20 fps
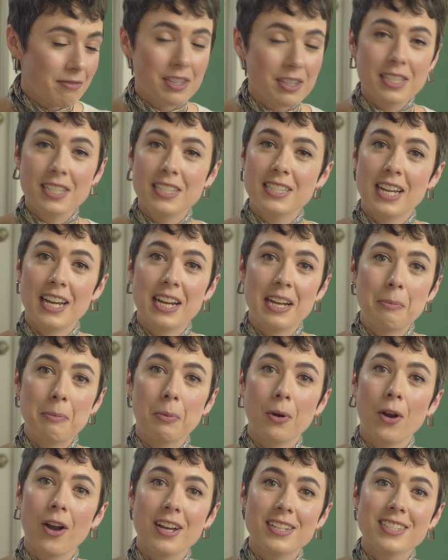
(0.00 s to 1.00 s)
of the design
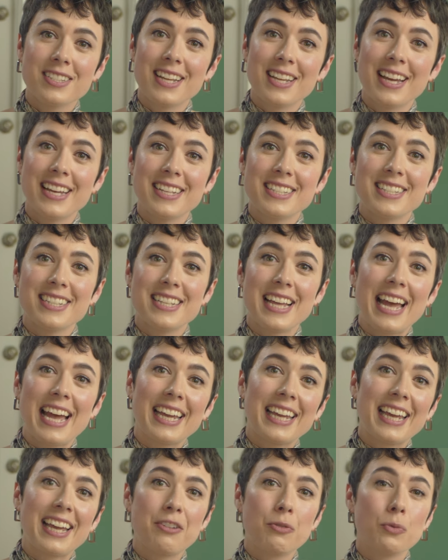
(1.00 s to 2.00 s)
process
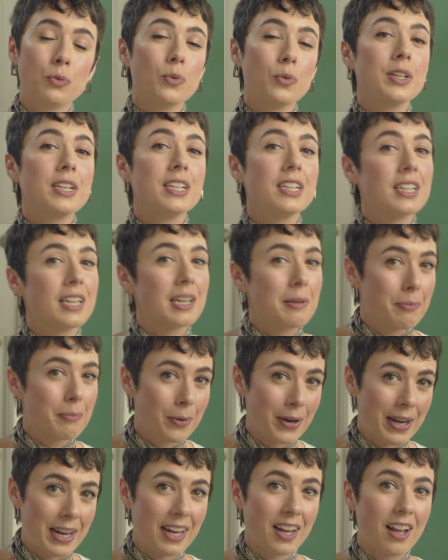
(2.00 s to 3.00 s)
that can really
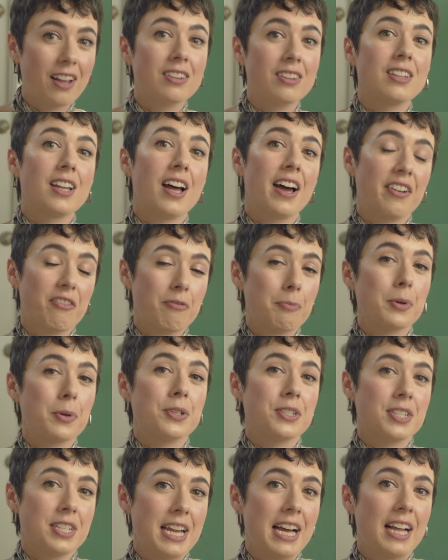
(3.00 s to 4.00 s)
bring a lot of
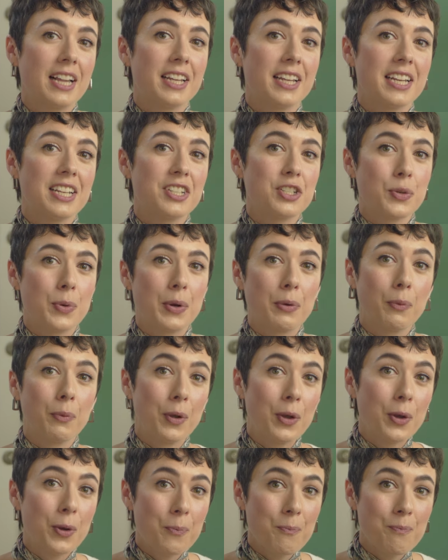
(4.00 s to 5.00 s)
personality to a
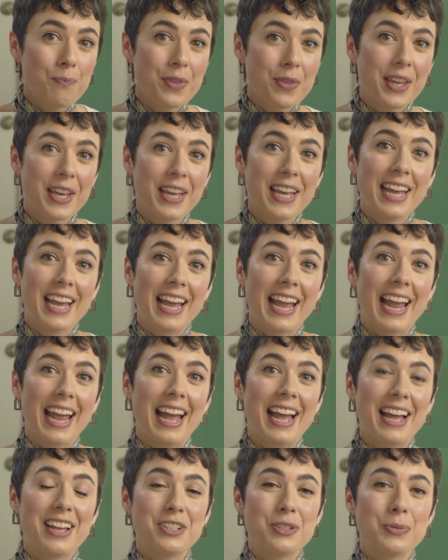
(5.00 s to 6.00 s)
room
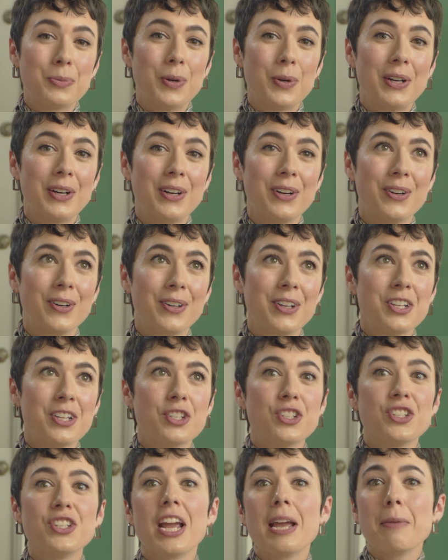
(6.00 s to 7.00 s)
and will
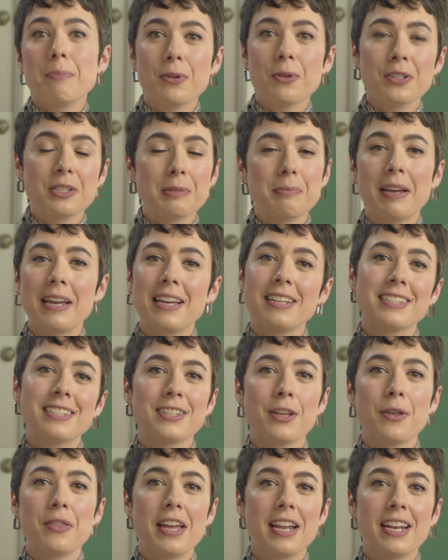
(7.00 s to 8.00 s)
shape your space
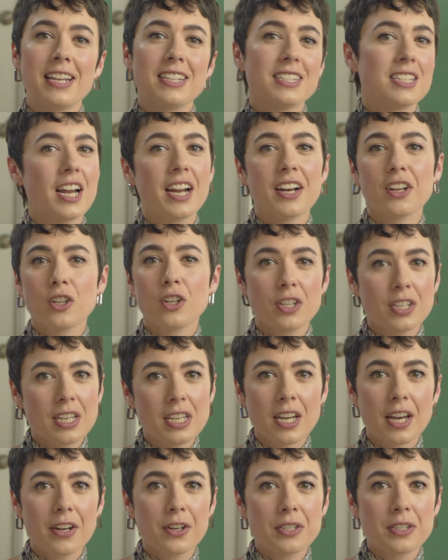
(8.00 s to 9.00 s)
so that it's not a cookie
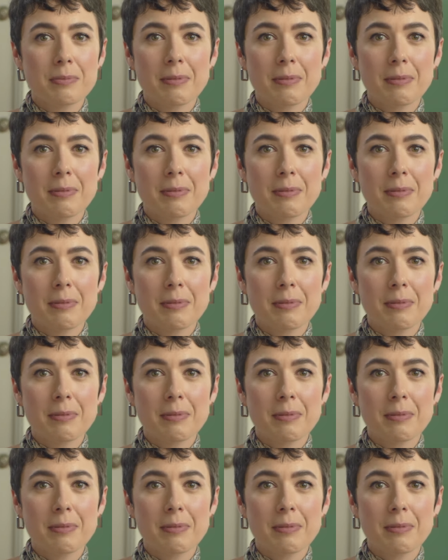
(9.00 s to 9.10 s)
cutter